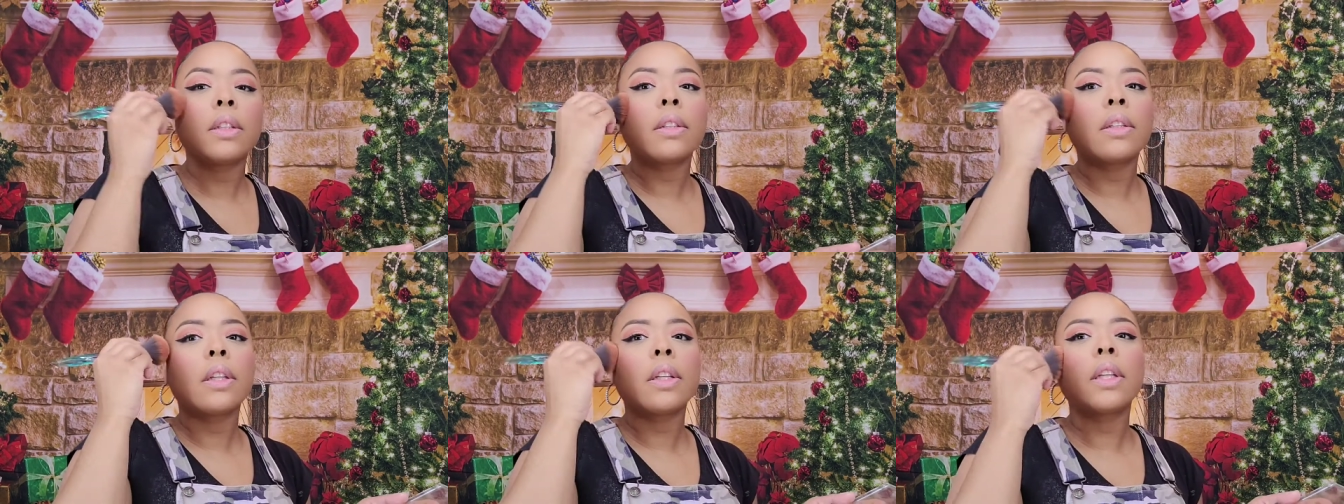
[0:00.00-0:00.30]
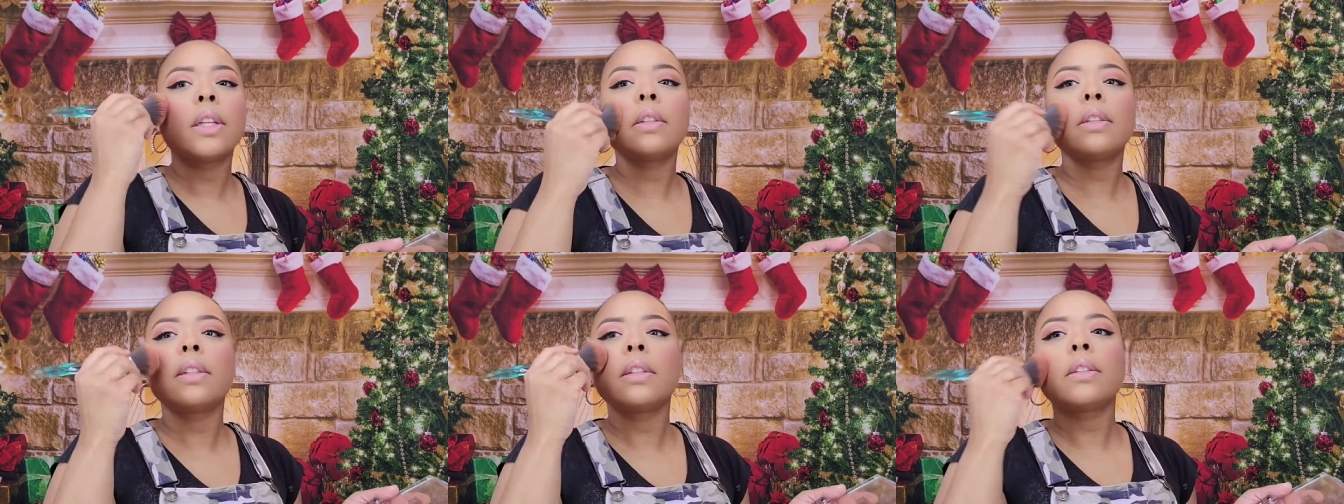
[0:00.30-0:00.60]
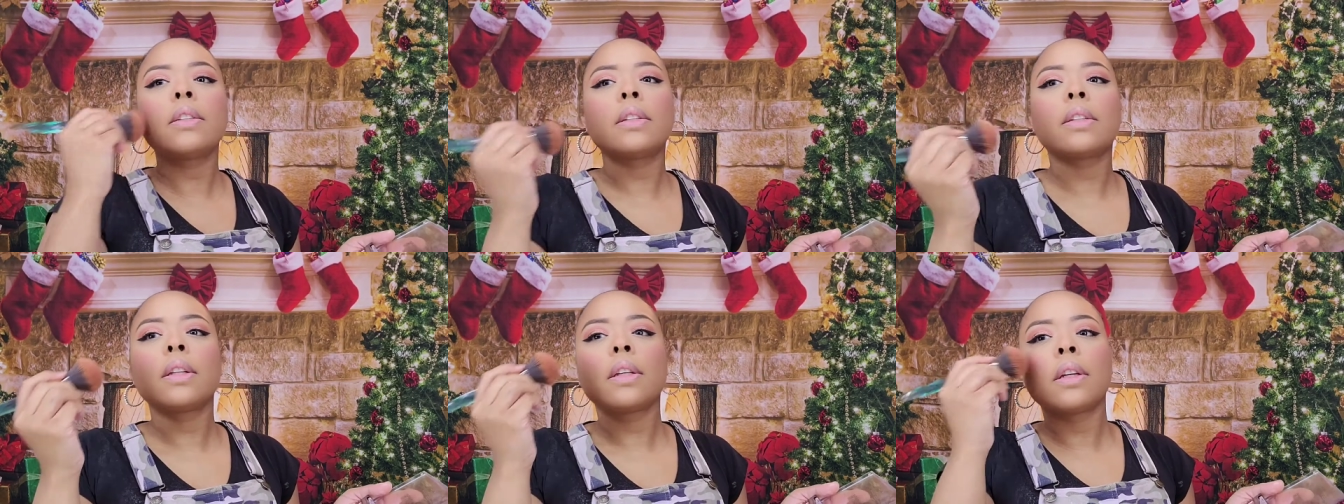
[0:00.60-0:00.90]
So this
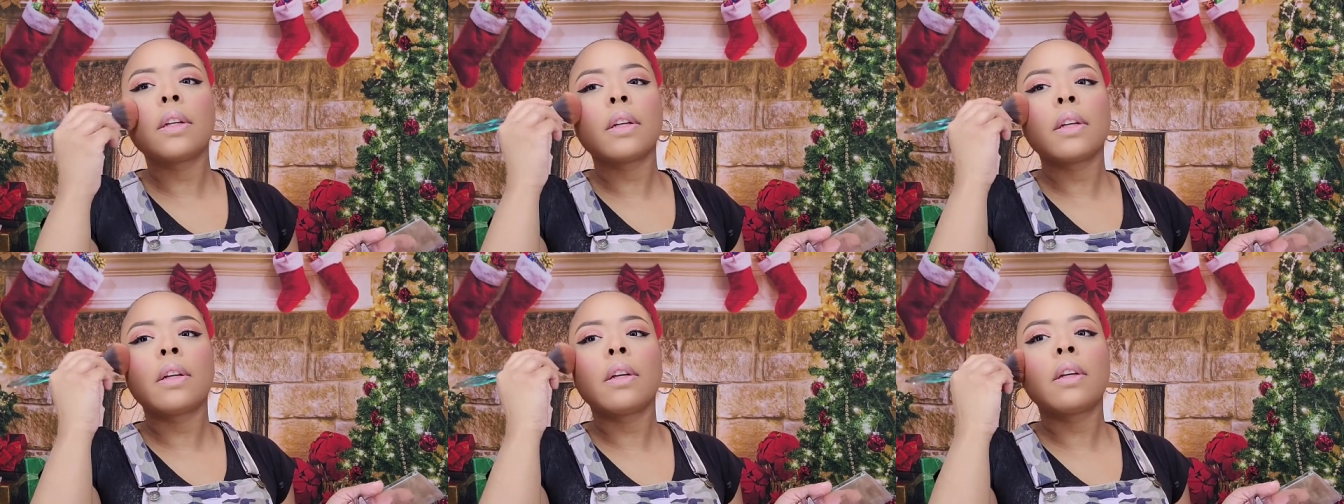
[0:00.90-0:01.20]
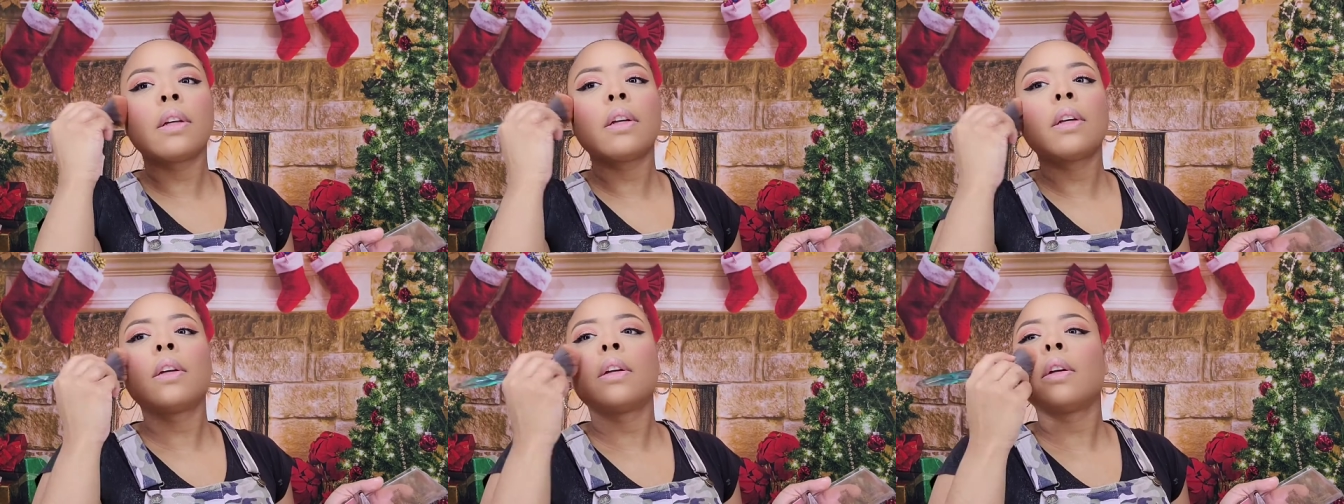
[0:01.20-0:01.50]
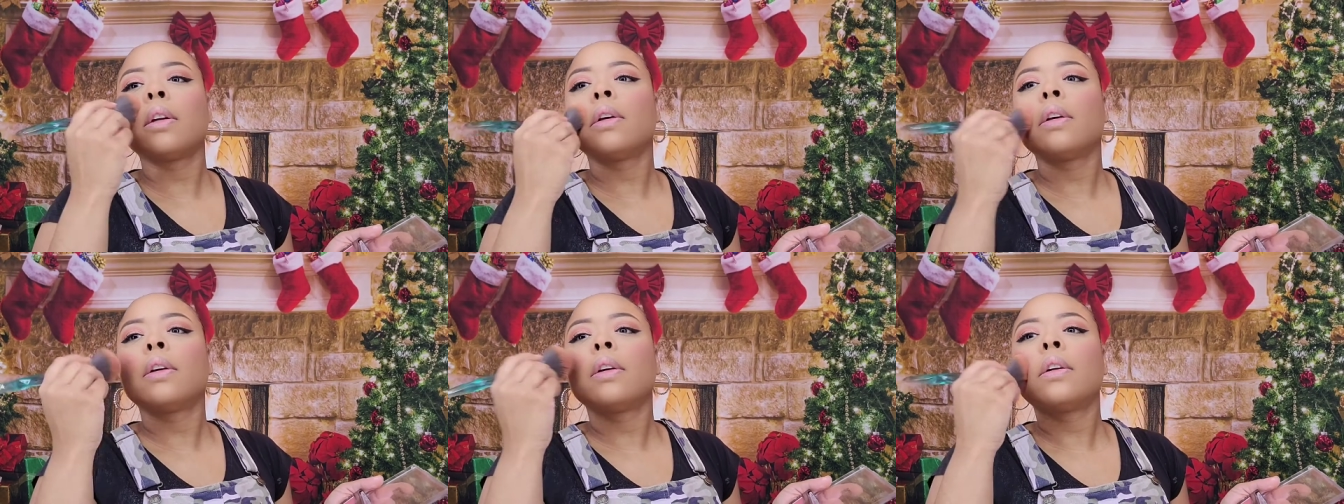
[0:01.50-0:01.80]
is,
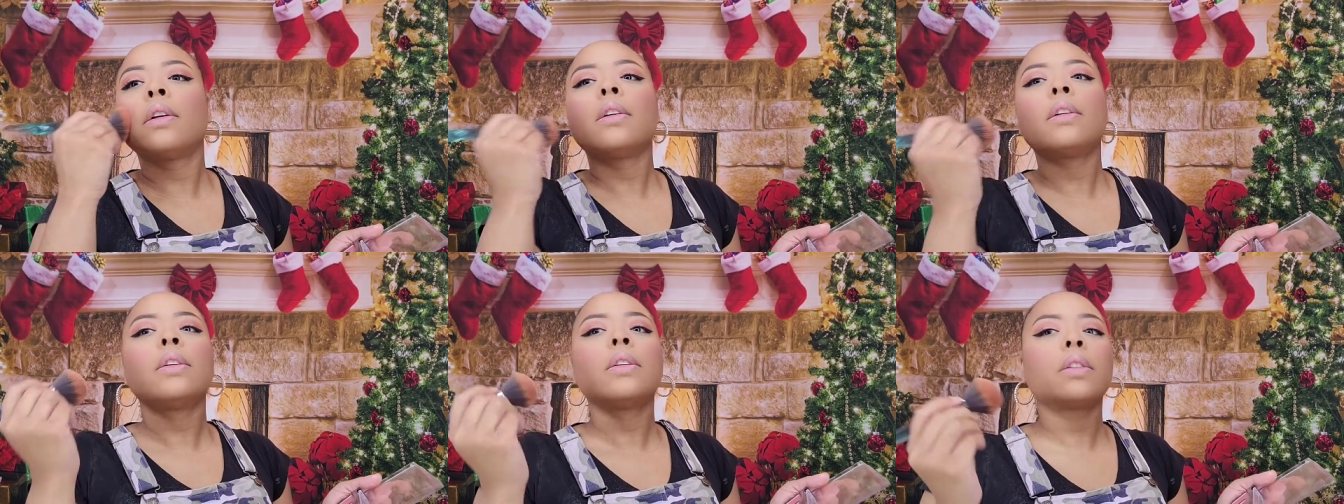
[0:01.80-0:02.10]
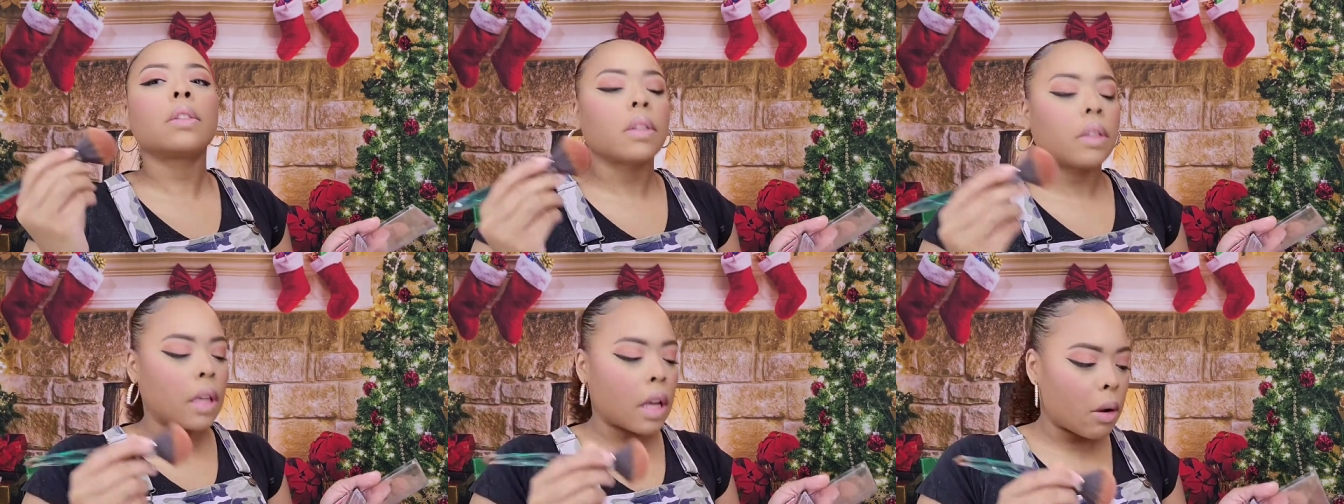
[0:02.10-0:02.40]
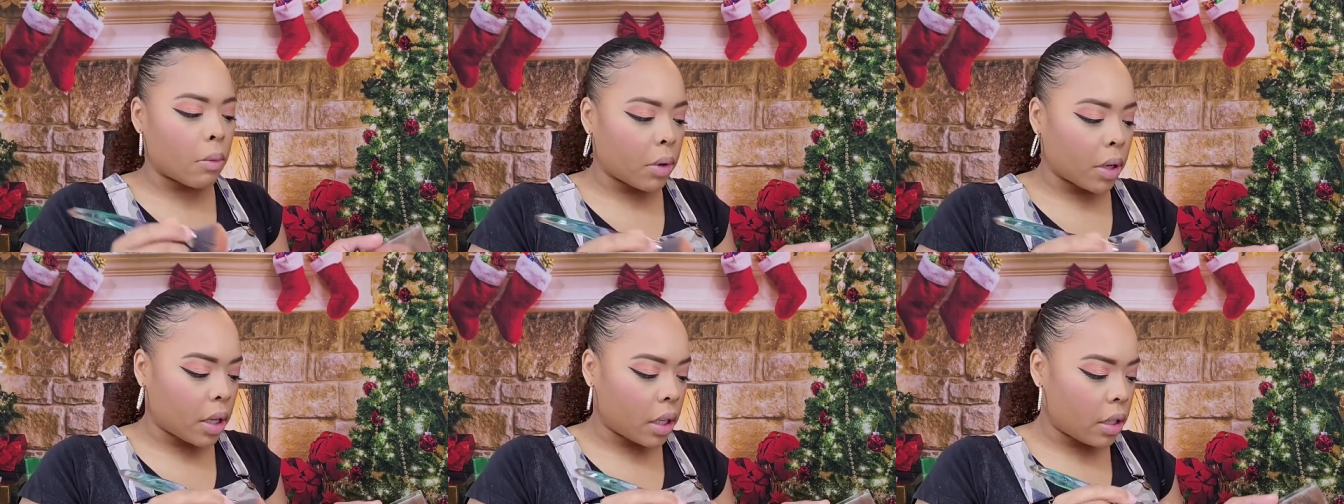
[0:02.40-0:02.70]

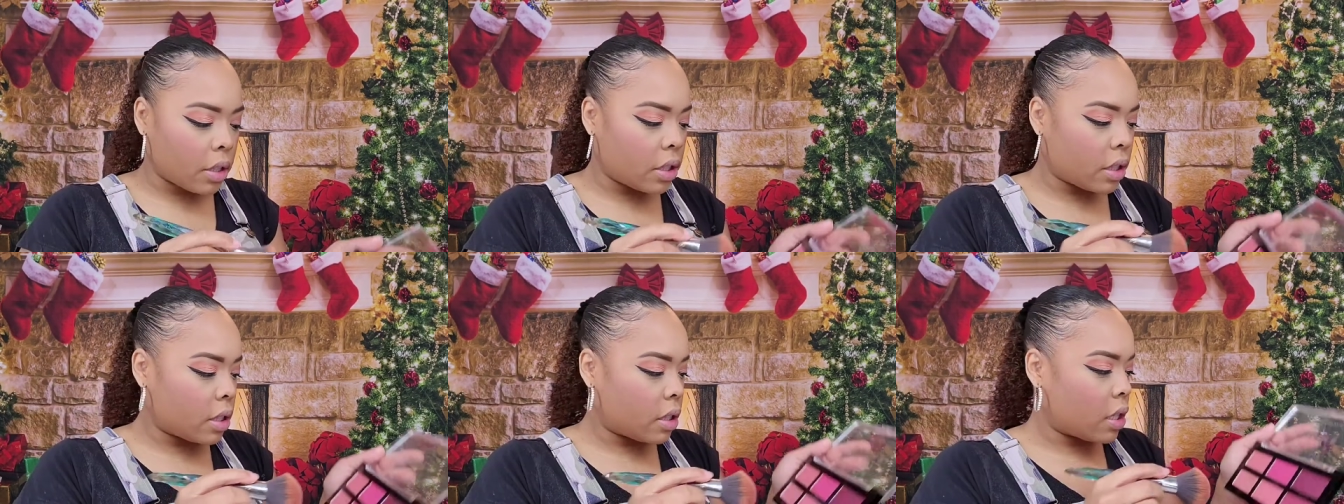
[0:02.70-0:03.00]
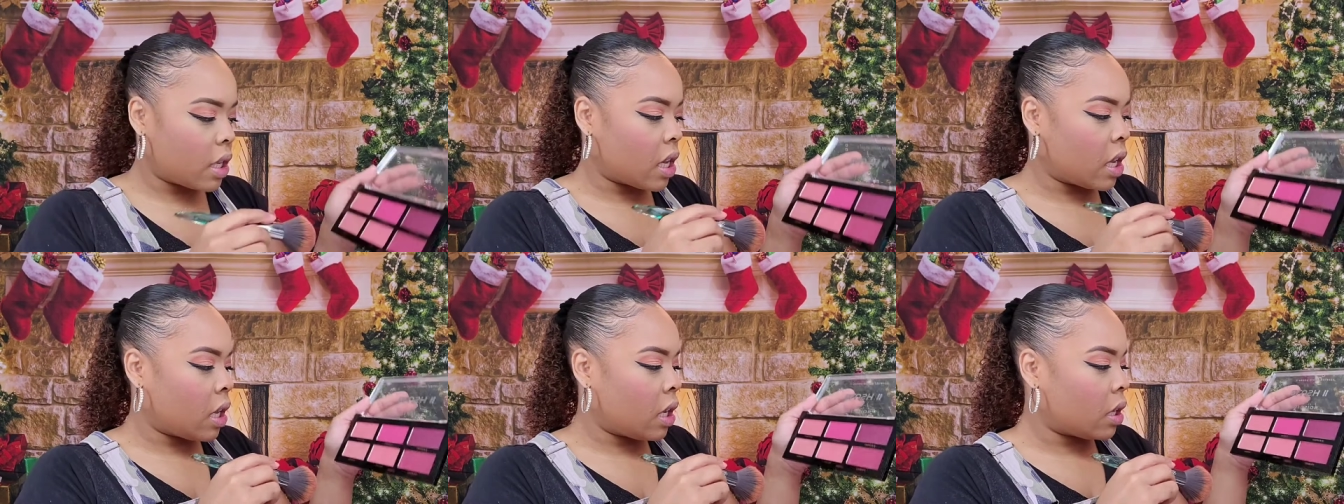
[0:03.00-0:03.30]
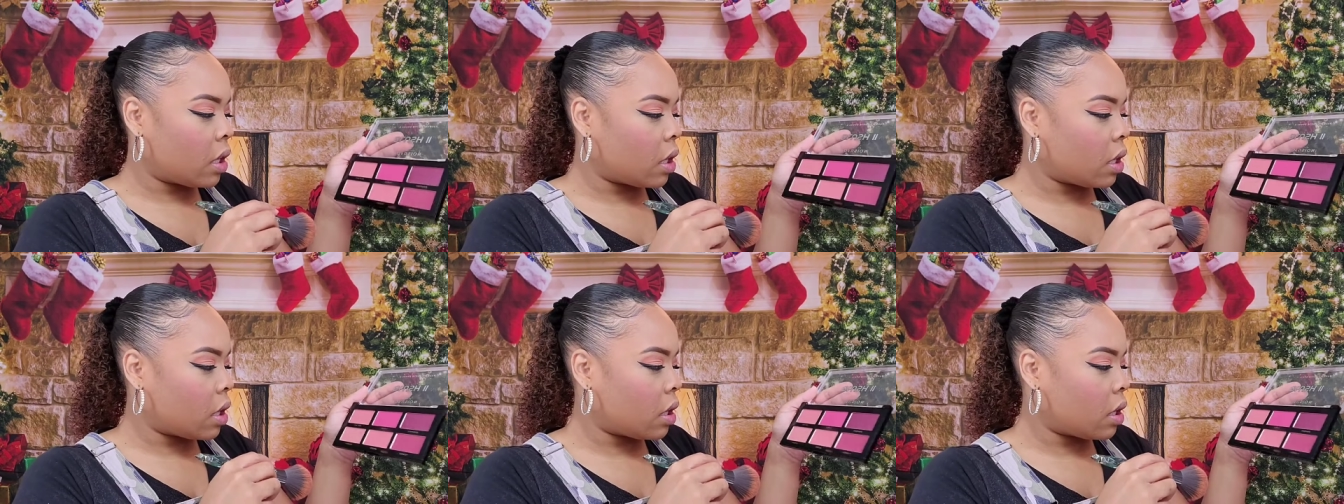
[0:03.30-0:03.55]
now we're gonna just take,